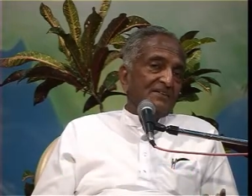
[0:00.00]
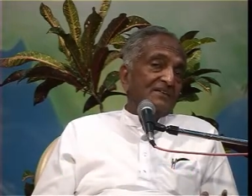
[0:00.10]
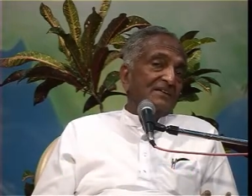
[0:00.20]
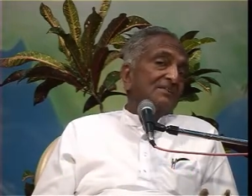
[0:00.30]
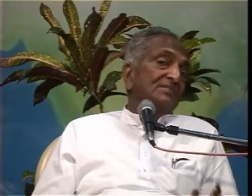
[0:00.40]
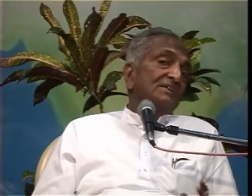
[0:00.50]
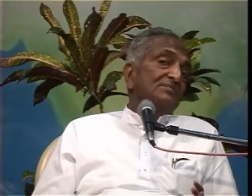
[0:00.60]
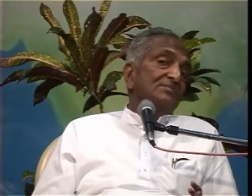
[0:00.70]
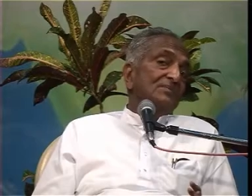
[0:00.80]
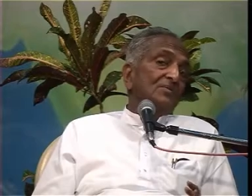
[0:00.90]
He gave
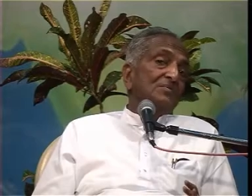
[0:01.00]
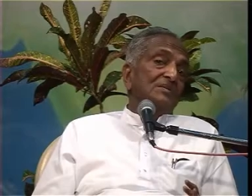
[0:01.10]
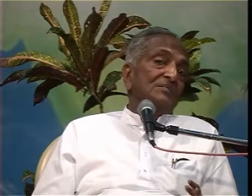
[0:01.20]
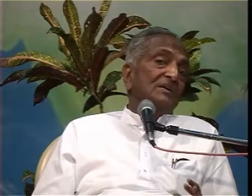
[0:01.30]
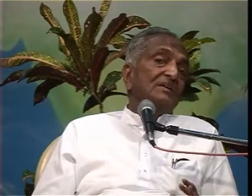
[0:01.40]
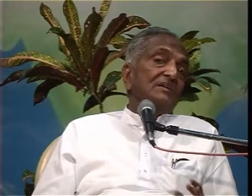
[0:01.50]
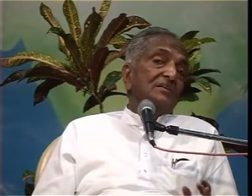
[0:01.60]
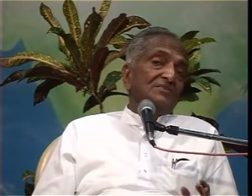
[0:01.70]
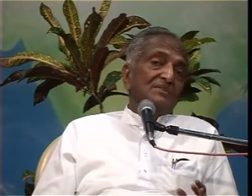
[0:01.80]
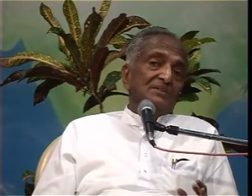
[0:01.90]
that proper
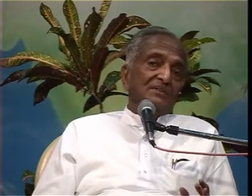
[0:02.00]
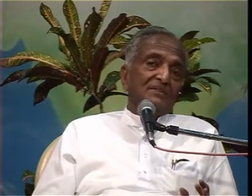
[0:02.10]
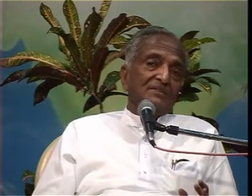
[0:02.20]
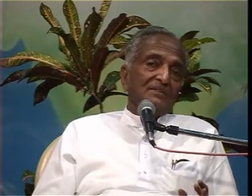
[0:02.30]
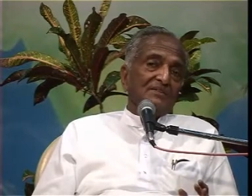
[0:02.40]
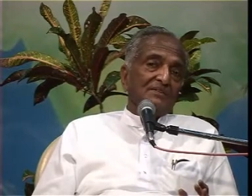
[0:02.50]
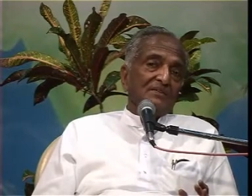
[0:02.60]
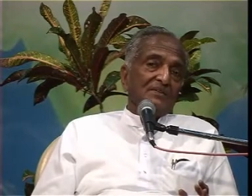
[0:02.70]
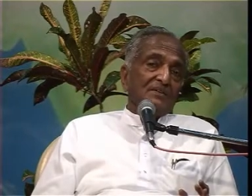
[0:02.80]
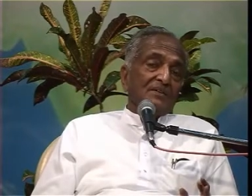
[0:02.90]
background,
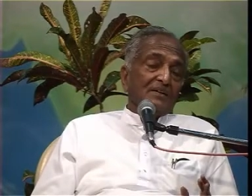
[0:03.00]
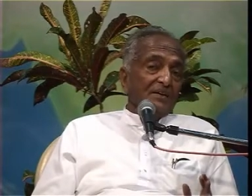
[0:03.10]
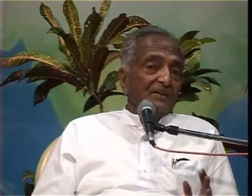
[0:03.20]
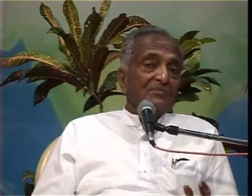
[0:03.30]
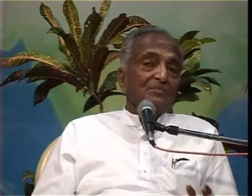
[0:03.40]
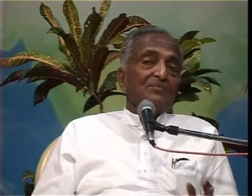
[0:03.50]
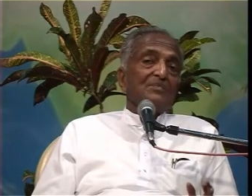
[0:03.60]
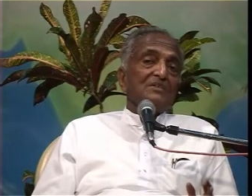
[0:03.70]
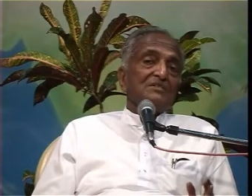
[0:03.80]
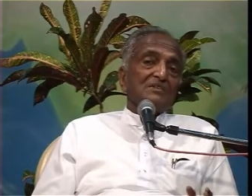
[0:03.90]

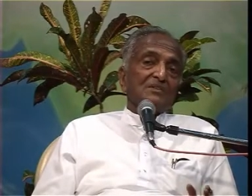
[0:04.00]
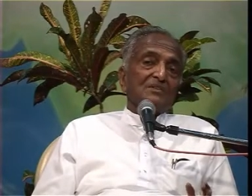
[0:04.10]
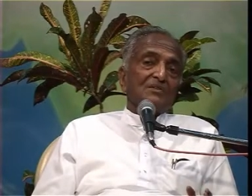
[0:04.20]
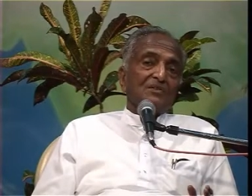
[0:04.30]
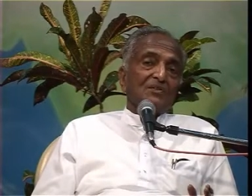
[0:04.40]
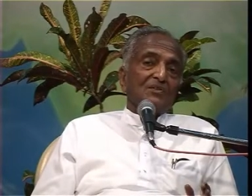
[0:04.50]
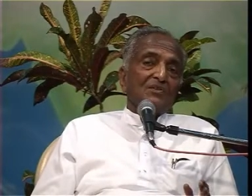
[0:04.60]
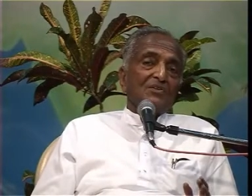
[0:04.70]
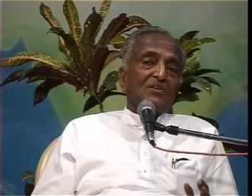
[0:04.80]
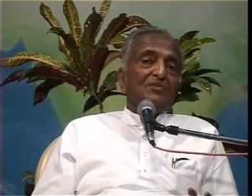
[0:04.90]
correct picture
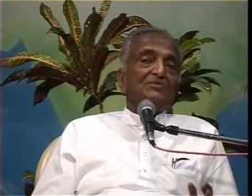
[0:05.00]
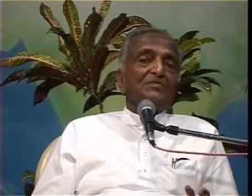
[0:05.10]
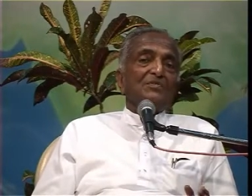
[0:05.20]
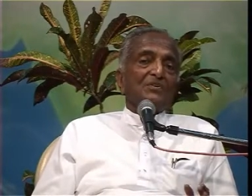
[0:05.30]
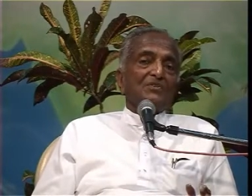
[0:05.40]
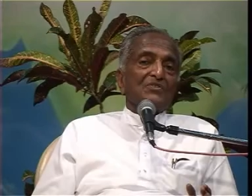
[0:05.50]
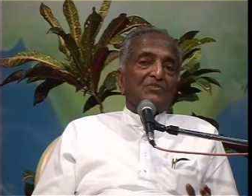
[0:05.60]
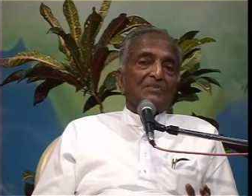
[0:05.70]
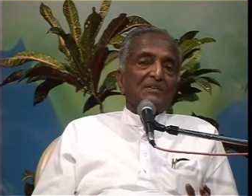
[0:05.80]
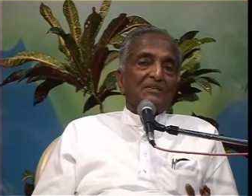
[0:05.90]
of the
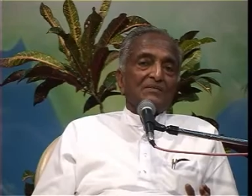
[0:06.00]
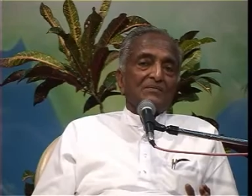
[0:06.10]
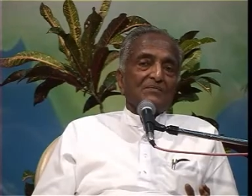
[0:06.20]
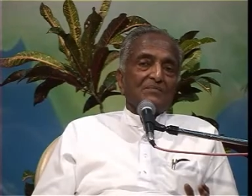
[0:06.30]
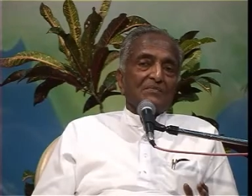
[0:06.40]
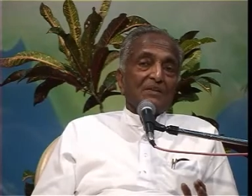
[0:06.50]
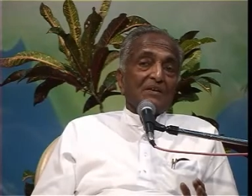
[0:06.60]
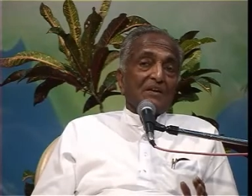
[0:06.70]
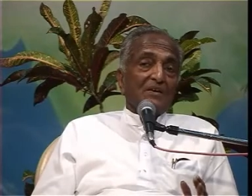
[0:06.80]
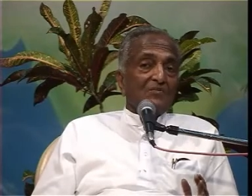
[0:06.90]
philosophy
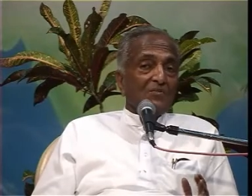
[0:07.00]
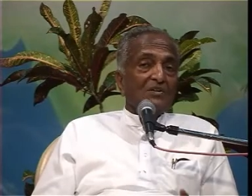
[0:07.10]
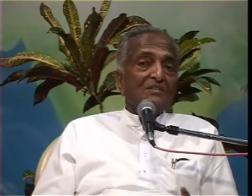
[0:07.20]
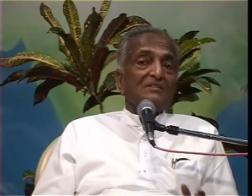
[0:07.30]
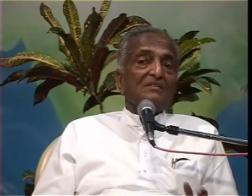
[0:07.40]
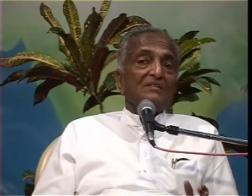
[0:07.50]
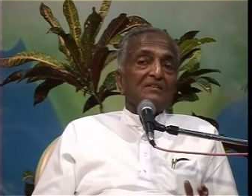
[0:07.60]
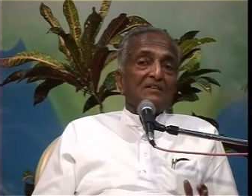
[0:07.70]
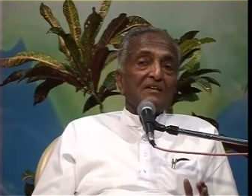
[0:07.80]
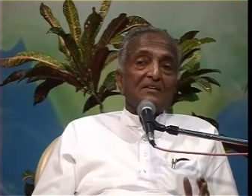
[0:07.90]
and what is
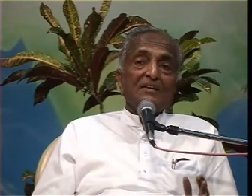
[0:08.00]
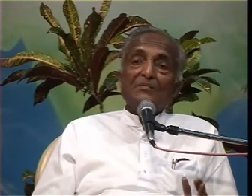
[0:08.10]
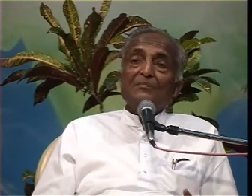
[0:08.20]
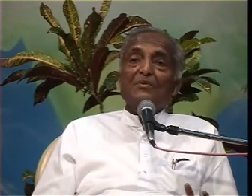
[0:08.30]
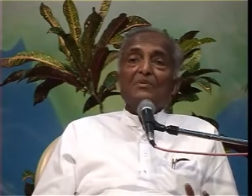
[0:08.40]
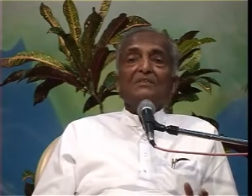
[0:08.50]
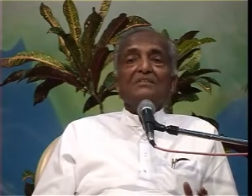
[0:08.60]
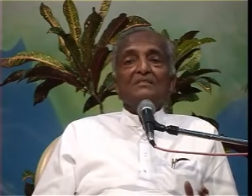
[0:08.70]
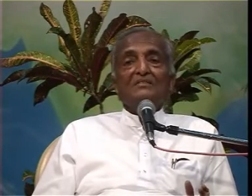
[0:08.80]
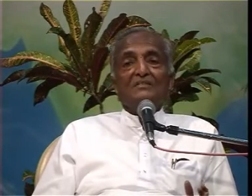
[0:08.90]
that
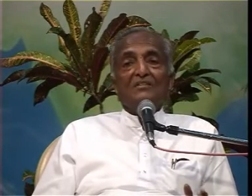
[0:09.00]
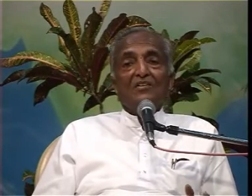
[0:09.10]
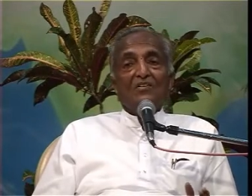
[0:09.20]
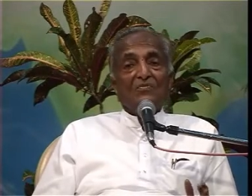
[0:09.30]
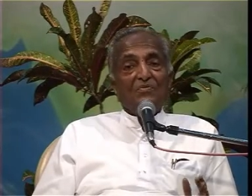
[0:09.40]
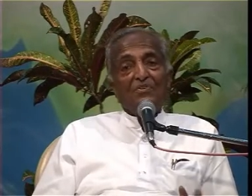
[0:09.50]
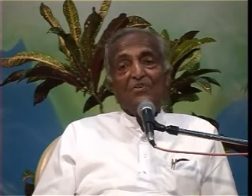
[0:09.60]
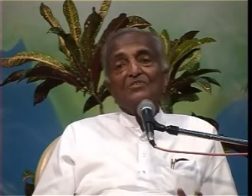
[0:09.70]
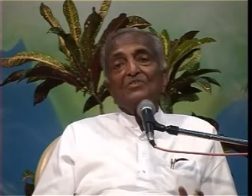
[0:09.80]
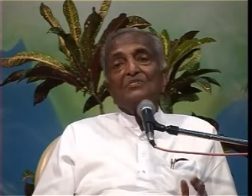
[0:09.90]
importance of
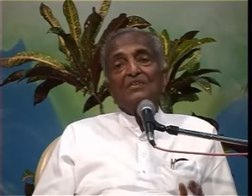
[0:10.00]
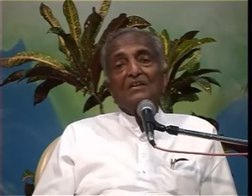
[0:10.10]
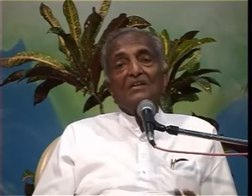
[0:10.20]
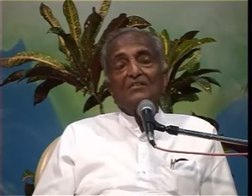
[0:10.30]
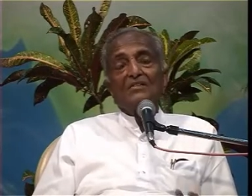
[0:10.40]
philosophy in